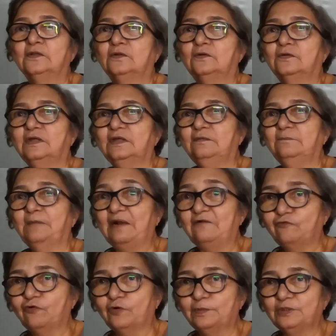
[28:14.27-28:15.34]
Okay,
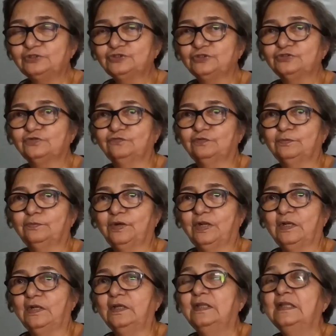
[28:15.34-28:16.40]
malformations of the brain.